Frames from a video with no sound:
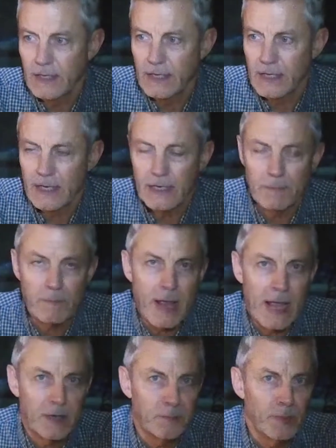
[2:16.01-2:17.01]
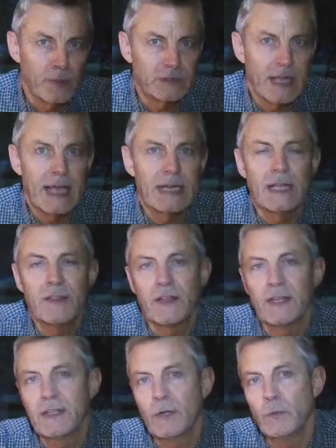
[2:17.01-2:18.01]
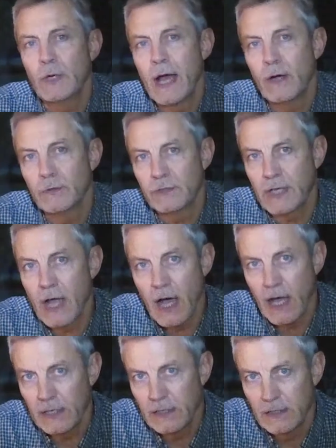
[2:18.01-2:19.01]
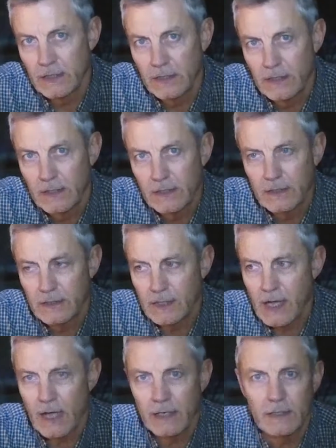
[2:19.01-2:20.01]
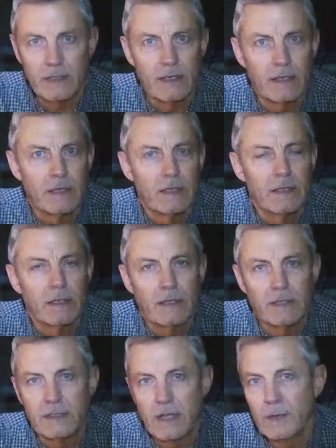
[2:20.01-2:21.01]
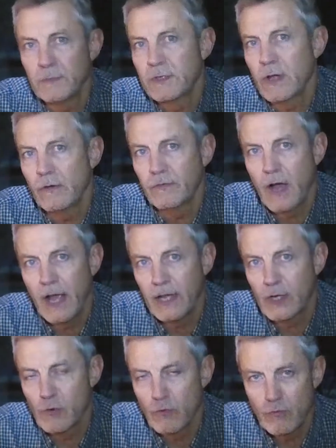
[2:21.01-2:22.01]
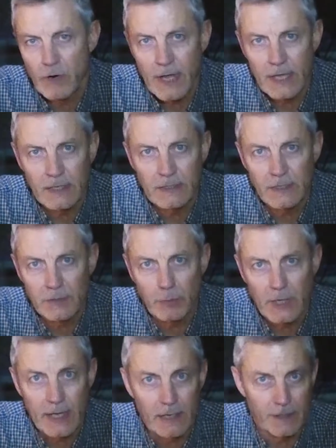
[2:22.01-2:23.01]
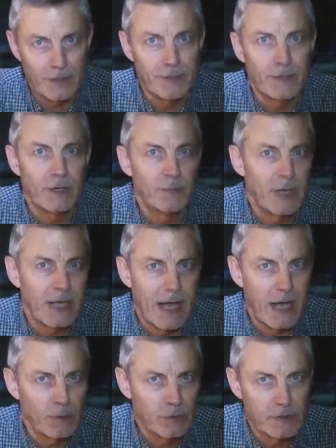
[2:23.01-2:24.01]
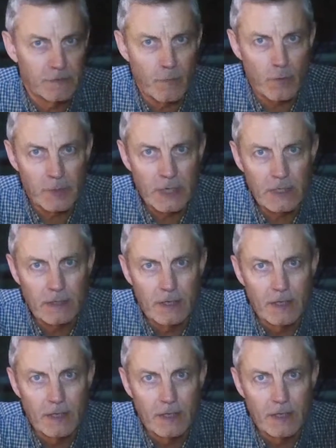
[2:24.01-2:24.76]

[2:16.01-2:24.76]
can man build anything that would house God? God said himself, "I created this planet. Are you going to make a house for me?"